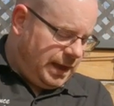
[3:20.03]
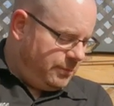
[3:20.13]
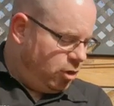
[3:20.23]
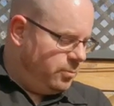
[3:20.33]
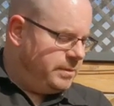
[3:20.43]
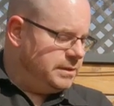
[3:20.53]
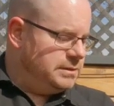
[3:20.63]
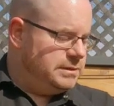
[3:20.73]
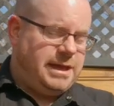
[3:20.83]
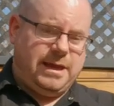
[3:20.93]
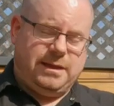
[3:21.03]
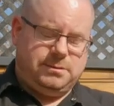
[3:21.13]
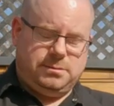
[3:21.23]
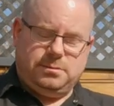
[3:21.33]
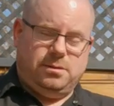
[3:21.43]
I'm hoping
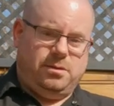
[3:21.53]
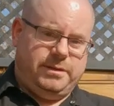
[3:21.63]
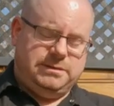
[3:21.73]
that all